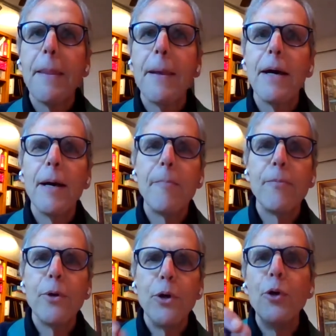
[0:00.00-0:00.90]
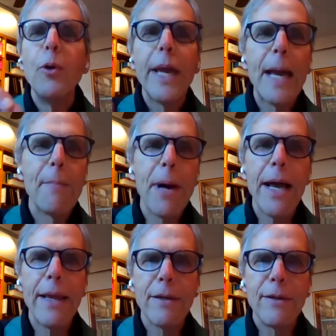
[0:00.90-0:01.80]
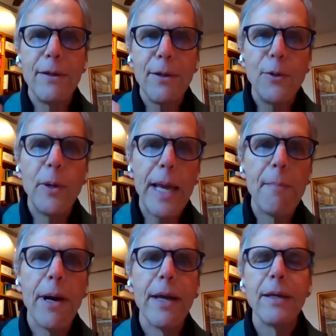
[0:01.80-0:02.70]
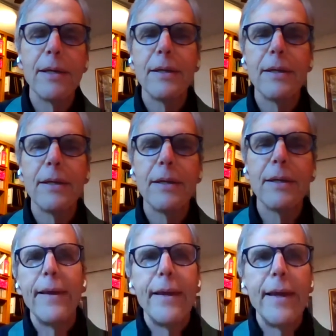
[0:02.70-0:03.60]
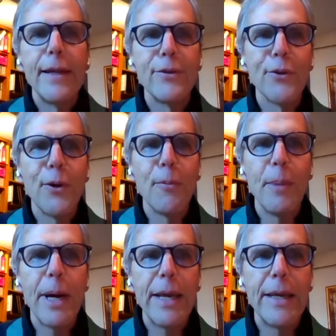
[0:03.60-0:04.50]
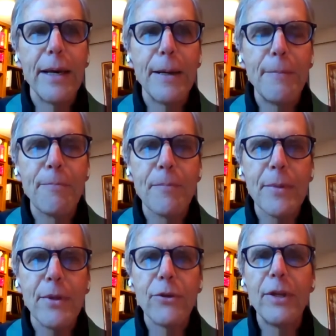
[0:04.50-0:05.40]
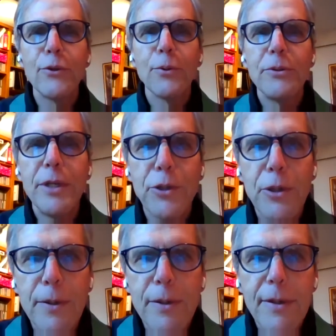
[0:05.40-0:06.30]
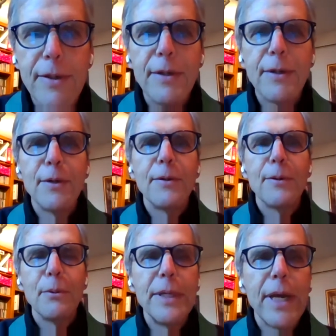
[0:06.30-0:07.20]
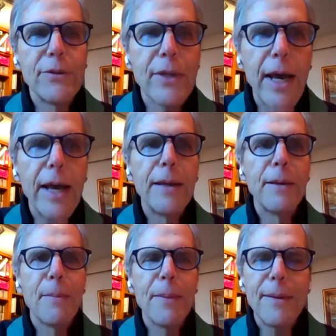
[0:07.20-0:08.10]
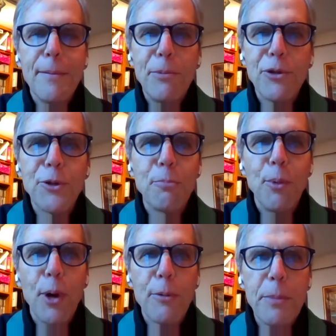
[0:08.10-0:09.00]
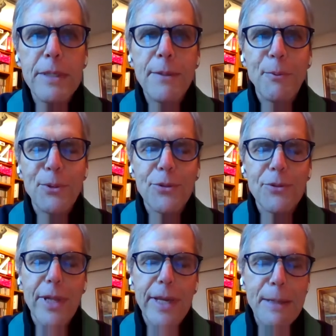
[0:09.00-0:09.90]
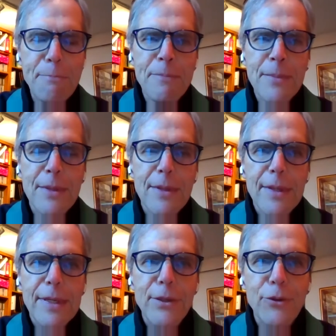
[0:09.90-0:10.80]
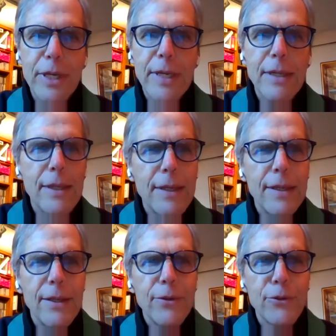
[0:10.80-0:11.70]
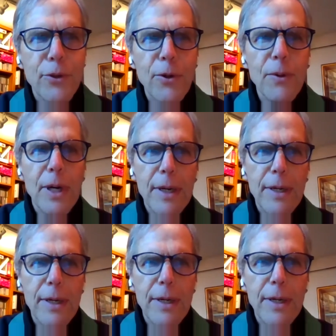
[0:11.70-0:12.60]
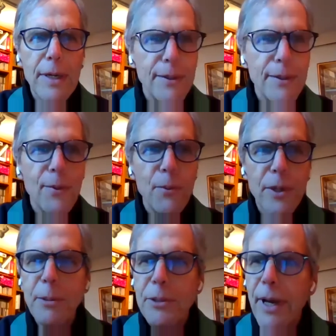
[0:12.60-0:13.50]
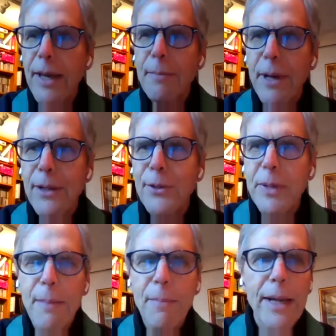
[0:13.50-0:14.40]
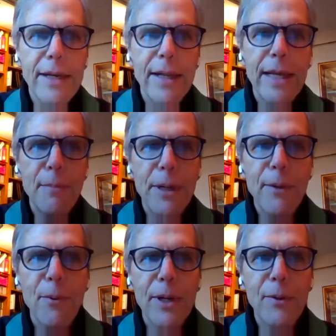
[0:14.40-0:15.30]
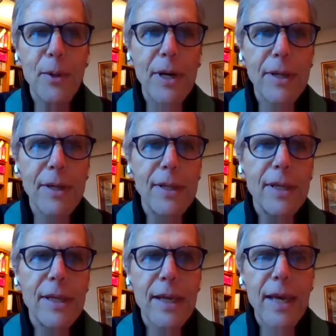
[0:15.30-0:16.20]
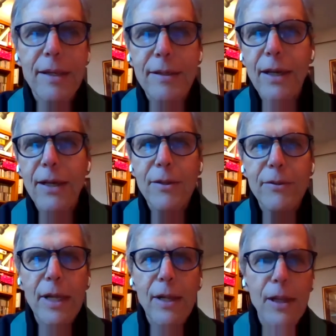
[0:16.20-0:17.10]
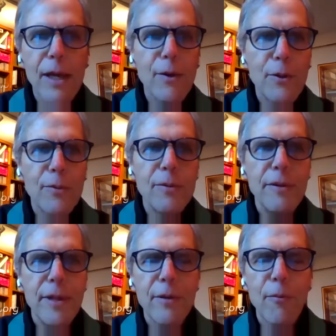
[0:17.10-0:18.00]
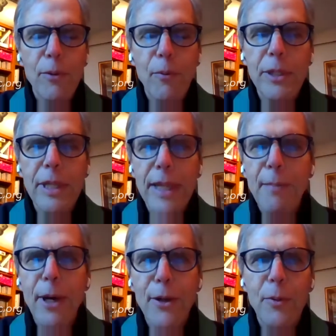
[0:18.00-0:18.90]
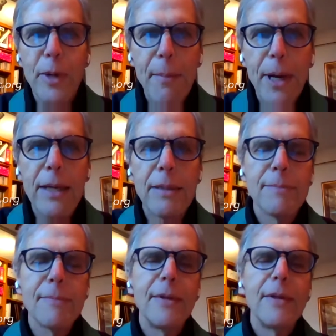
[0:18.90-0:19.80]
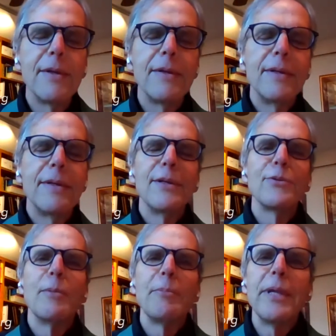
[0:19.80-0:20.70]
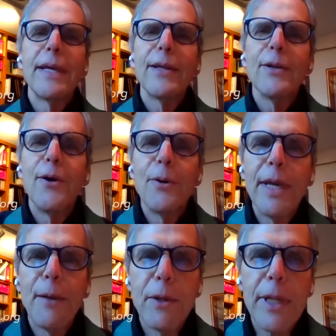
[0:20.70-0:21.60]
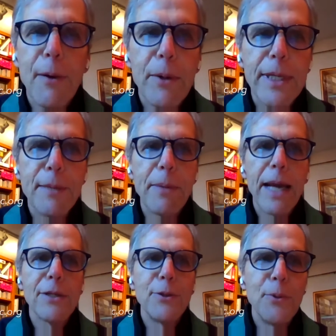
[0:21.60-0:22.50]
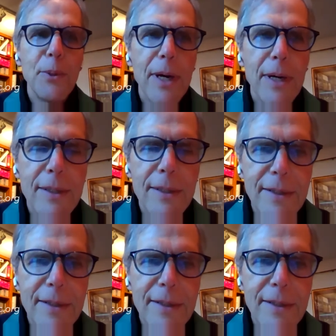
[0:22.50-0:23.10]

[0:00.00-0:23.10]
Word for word: um, Who am I? Who am I? And so my uh, Sunday school teacher, really nice guy, Mr. Boardman was his name, he said, So, uh, we're going to be talking about who I today. Anybody want to uh, kind of tell tell uh, what what they think about who am I? So I'm thinking, okay, really, I want to get back to uh,